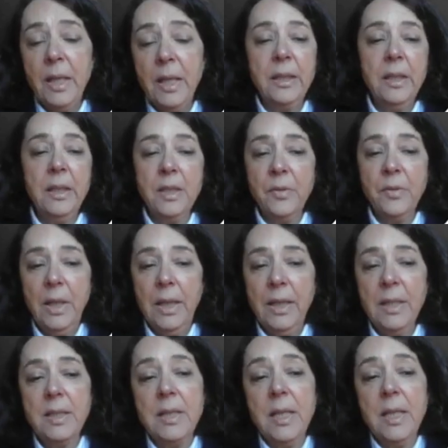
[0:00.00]
like this
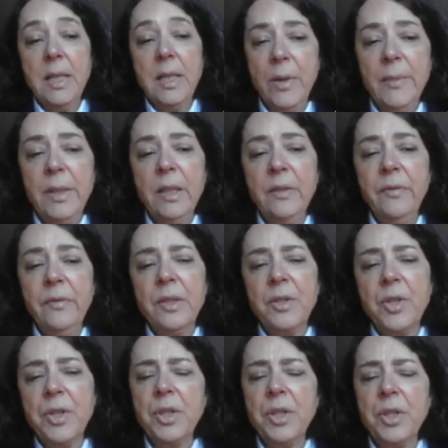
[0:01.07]
is the squamative
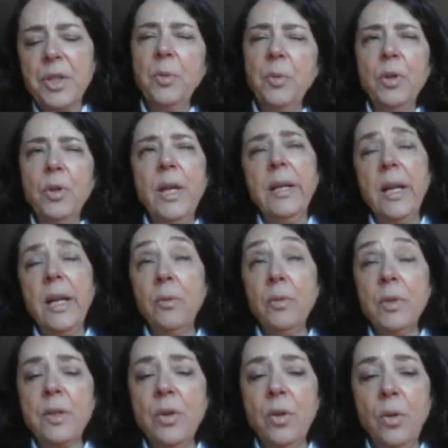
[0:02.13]
interstitial pneumonia, now
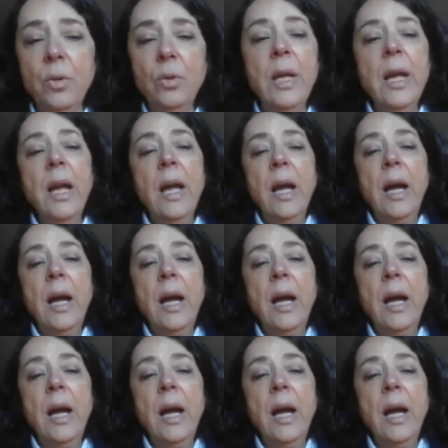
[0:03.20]
it's called